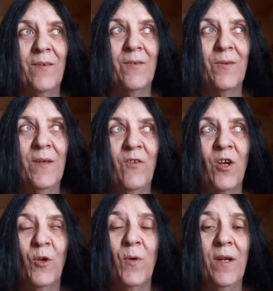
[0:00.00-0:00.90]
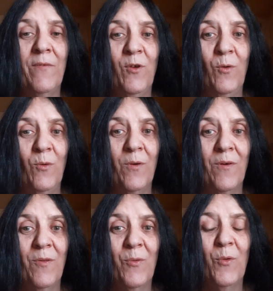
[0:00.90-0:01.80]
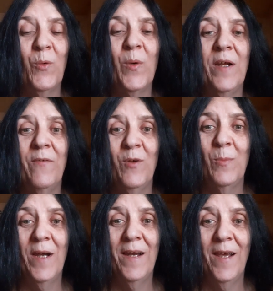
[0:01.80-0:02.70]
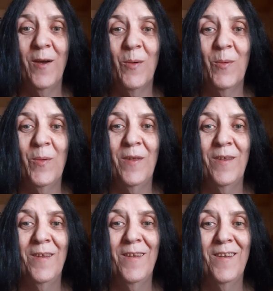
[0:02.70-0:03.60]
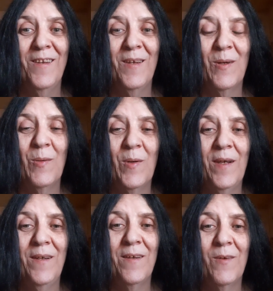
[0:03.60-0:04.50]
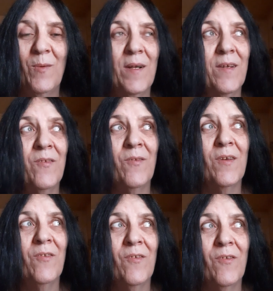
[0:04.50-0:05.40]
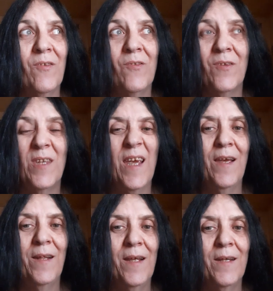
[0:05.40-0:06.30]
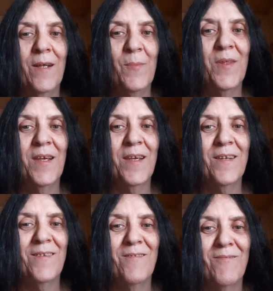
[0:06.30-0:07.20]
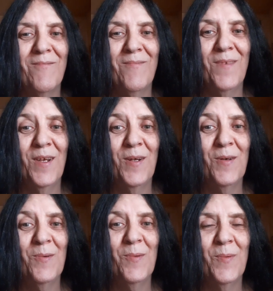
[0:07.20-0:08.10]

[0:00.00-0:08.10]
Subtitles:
So they've gone through quite a few by now. Right? And what is this is the tail end, I'm thinking, you know?